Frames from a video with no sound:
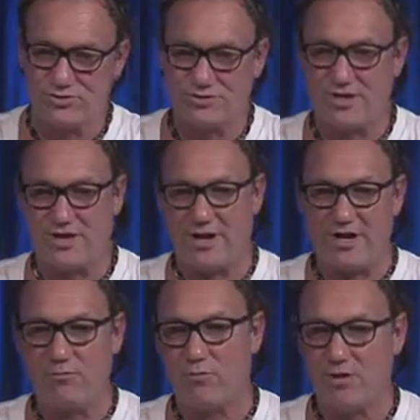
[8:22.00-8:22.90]
that
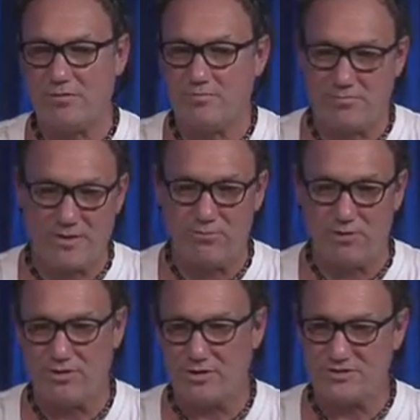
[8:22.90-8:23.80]
anybody
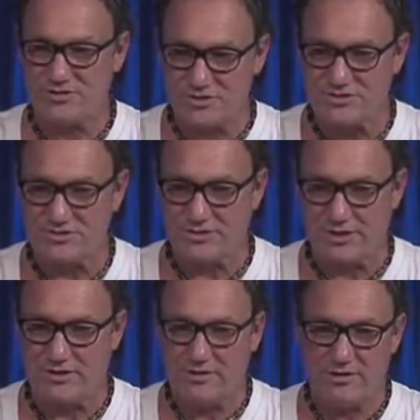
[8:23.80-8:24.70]
would
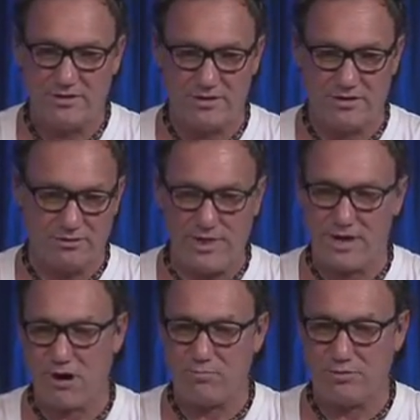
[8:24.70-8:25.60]
consistently let
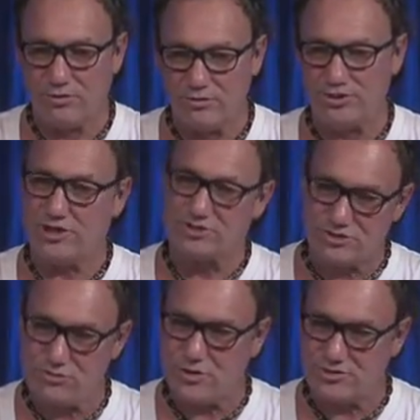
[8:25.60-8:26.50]
our pollution and
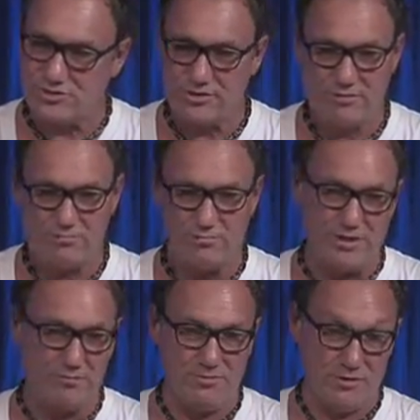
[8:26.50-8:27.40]
sewage
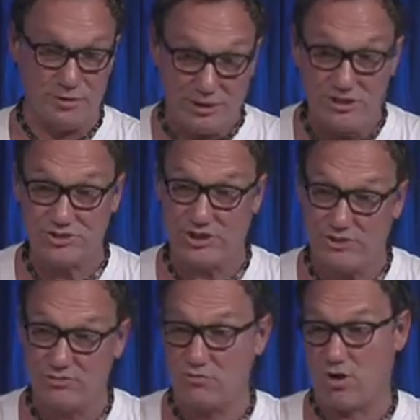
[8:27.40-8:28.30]
be leached
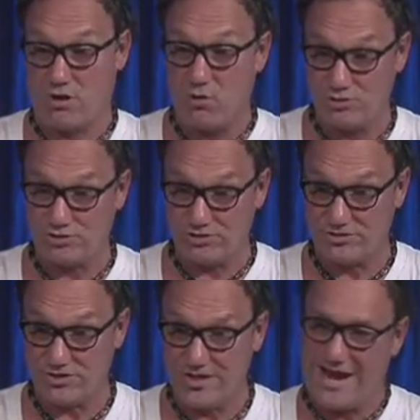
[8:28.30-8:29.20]
into our
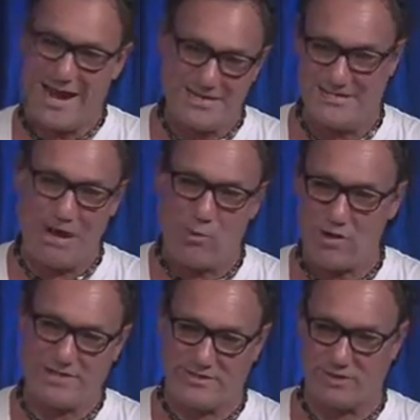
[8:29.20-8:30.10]
oceans and don't
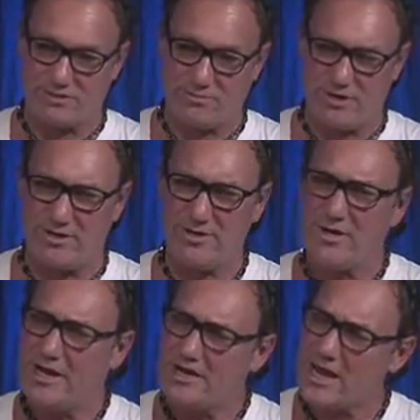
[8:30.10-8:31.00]
want to tell us about it.
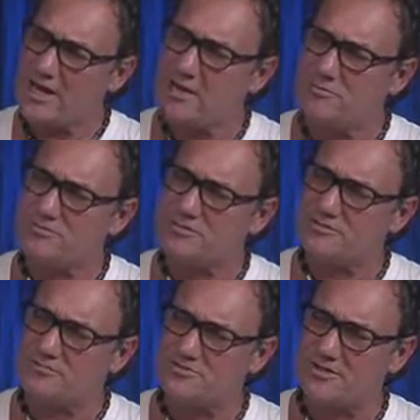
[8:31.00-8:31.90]
It kind of comes to
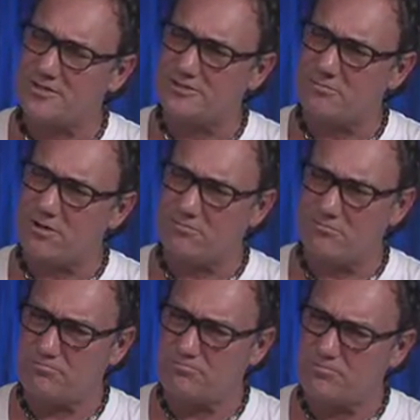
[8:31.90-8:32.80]
some things about
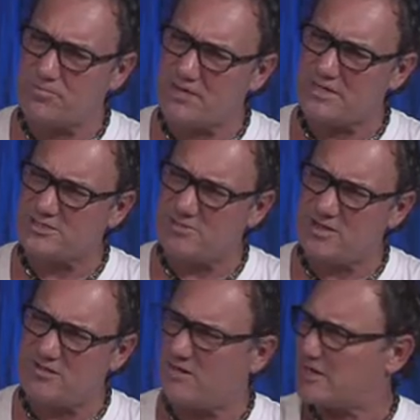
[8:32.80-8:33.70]
the
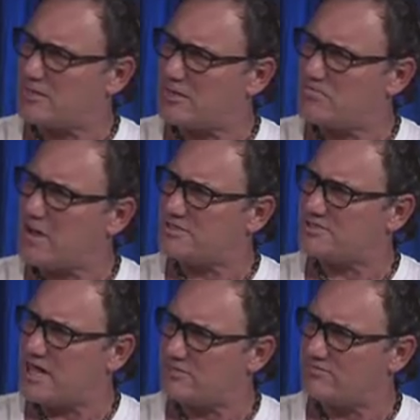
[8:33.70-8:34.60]
possibility of like the
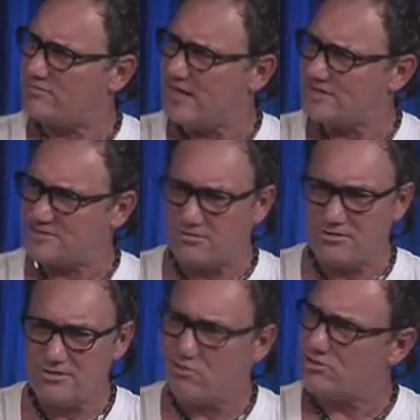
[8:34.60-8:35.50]
Monsanto fiasco
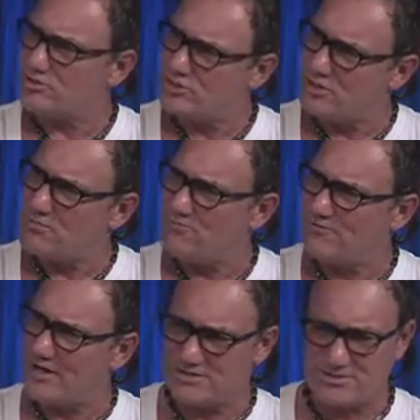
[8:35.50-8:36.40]
or the GMO
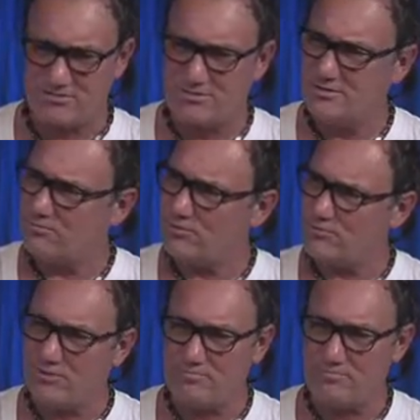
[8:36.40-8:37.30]
fiasco, with
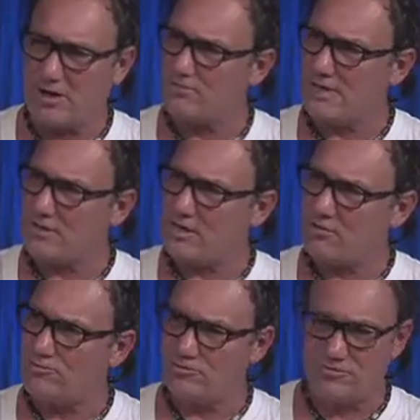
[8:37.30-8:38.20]
them being
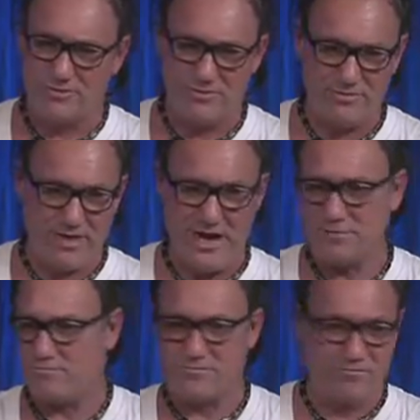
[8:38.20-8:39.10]
allowed to
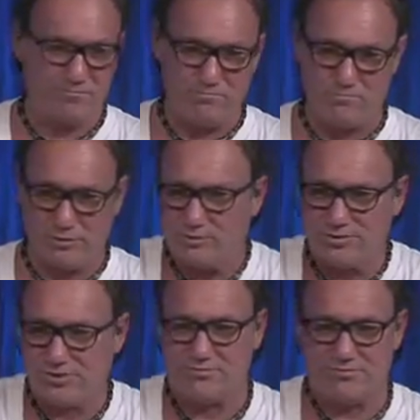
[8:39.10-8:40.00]
add
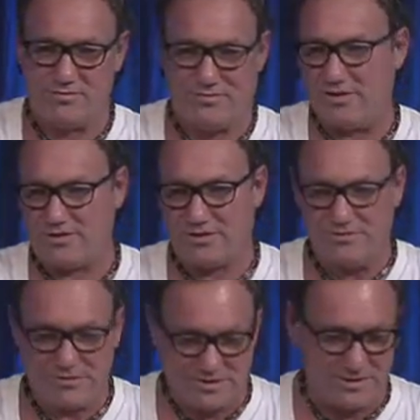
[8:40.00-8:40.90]
pollution
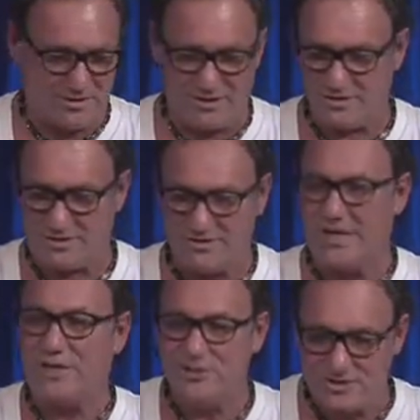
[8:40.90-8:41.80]

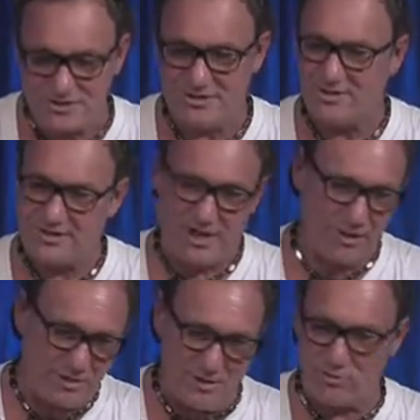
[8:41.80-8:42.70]
contagions
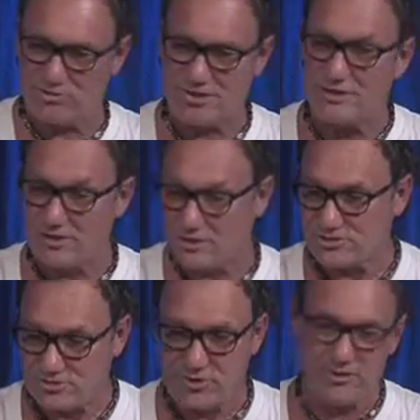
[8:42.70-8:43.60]
into the
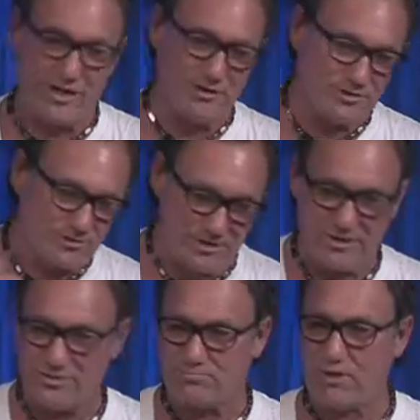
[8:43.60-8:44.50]
soil, into
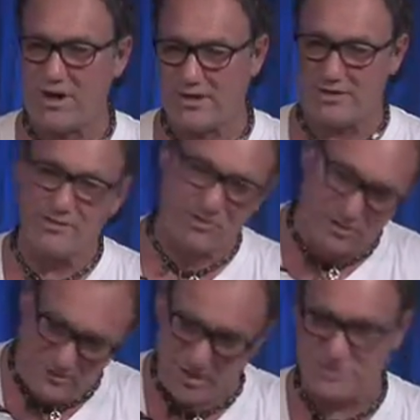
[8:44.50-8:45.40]
the product, into the
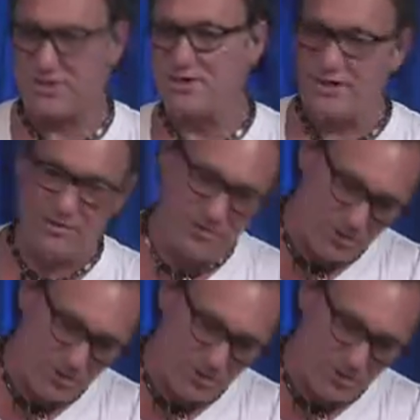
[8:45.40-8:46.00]
dust, into the